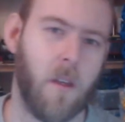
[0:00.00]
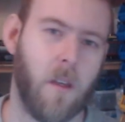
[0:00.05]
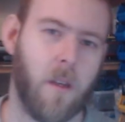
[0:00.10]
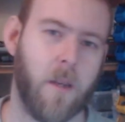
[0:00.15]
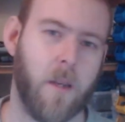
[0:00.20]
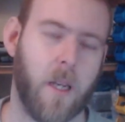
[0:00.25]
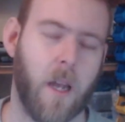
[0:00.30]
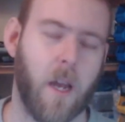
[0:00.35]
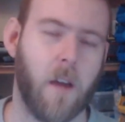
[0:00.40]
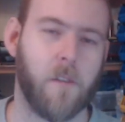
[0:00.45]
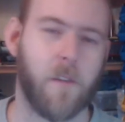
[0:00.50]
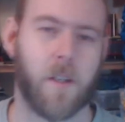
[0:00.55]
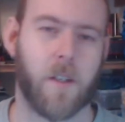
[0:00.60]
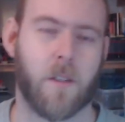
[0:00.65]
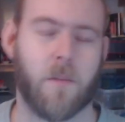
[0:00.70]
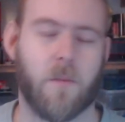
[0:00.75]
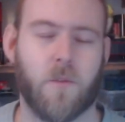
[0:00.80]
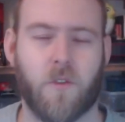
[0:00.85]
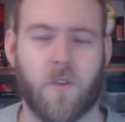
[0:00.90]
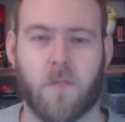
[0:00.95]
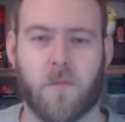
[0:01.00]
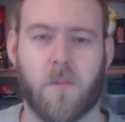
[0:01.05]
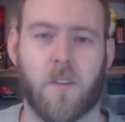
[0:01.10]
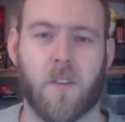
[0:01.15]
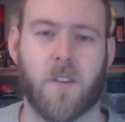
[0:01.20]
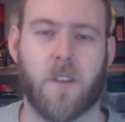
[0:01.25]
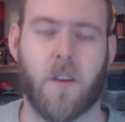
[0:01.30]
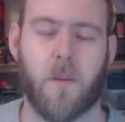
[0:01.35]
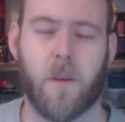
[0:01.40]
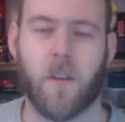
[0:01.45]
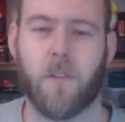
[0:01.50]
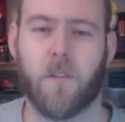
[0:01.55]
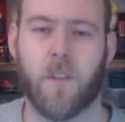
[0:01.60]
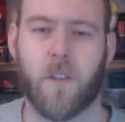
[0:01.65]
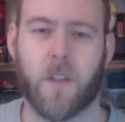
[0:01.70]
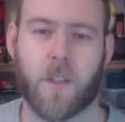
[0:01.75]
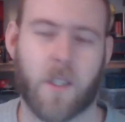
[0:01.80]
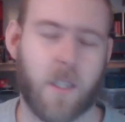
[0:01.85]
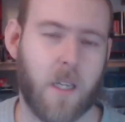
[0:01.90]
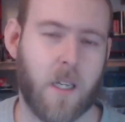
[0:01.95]
you know, I've got some Trick Bricks R104s
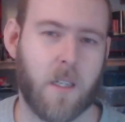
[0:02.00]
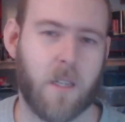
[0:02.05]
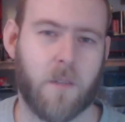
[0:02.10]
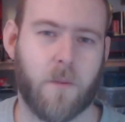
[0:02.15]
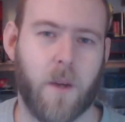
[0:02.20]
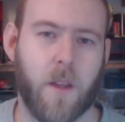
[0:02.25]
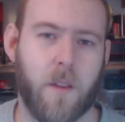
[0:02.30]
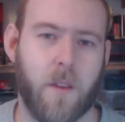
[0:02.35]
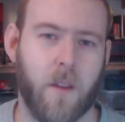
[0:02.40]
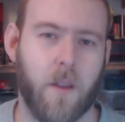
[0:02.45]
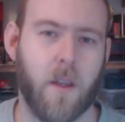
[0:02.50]
to test with,